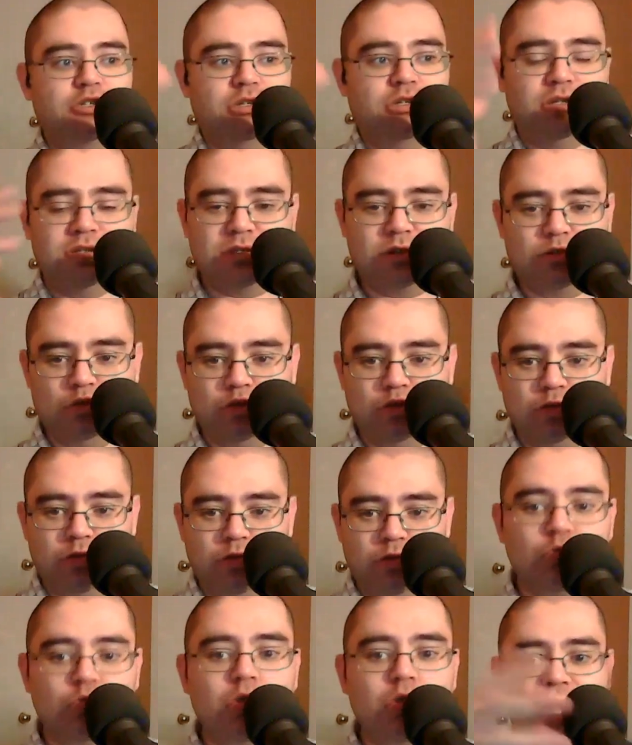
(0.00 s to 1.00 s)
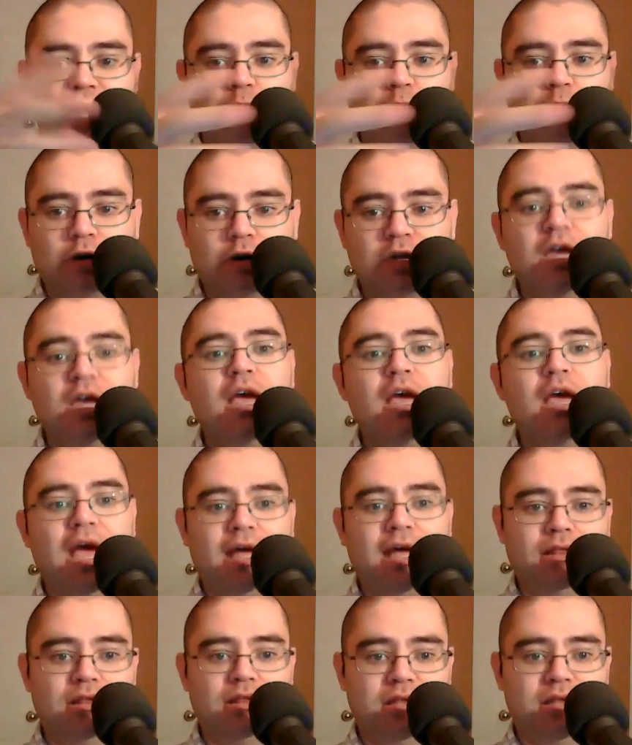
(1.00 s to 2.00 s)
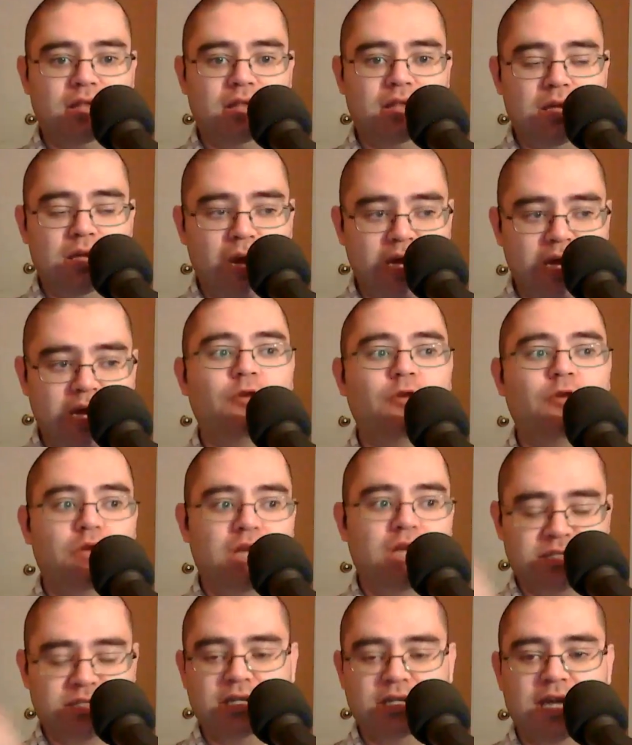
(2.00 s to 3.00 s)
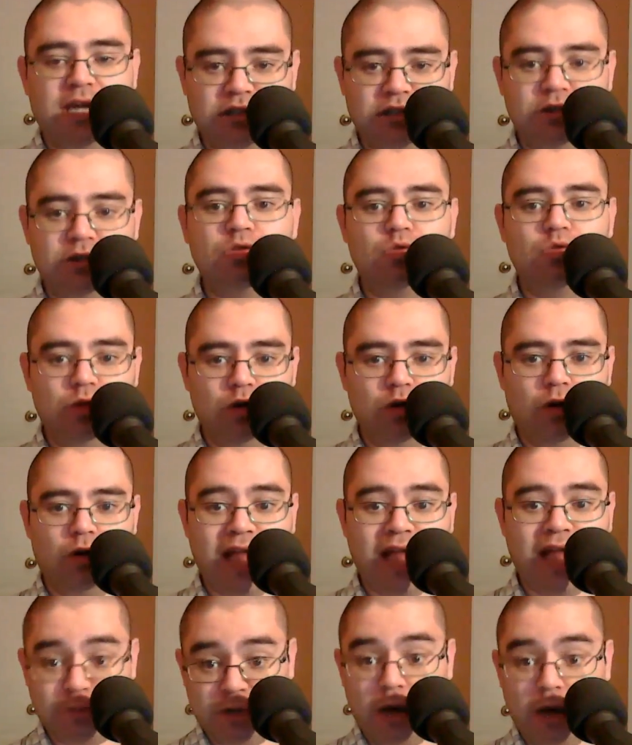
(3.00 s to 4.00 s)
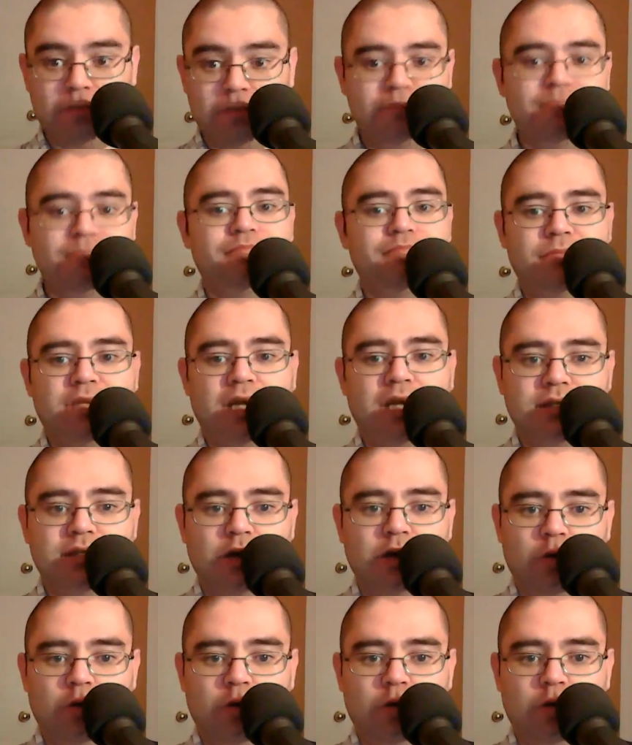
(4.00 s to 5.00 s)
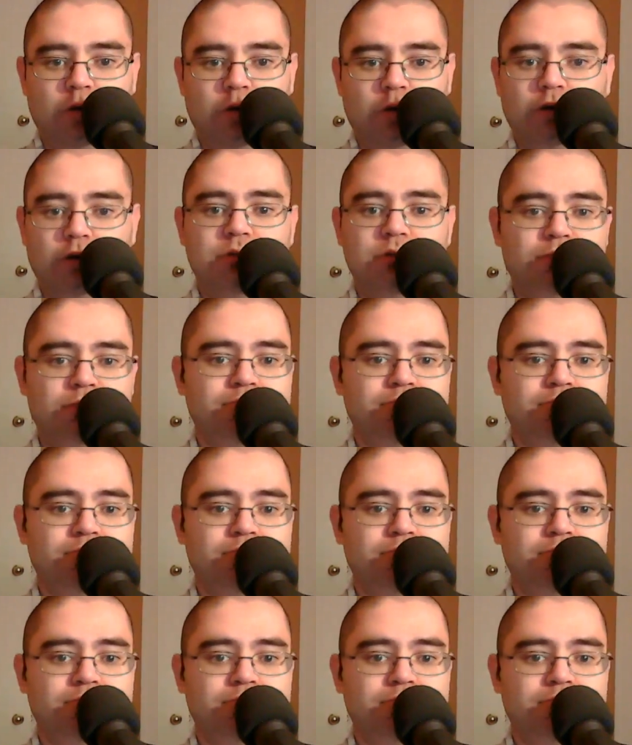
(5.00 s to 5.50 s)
It's through your network, and the microphone gets connected to your laptop. That's how it works.